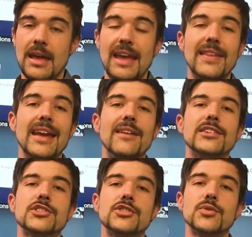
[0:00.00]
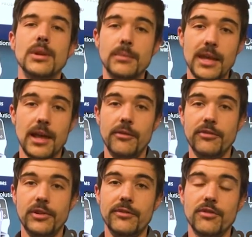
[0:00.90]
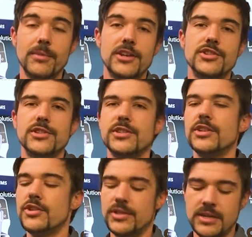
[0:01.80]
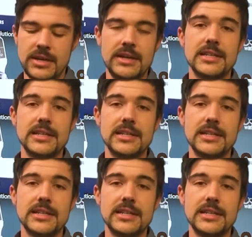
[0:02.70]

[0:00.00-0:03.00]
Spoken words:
and they have extremely helpful information such as